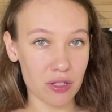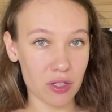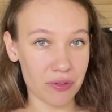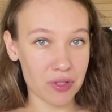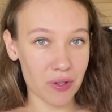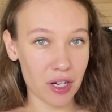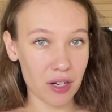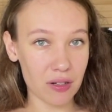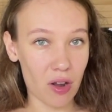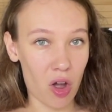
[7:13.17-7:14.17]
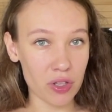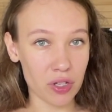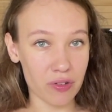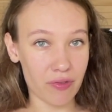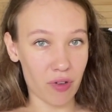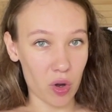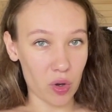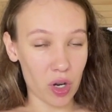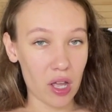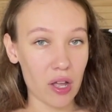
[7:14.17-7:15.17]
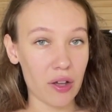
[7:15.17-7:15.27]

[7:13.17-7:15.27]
software on your phone.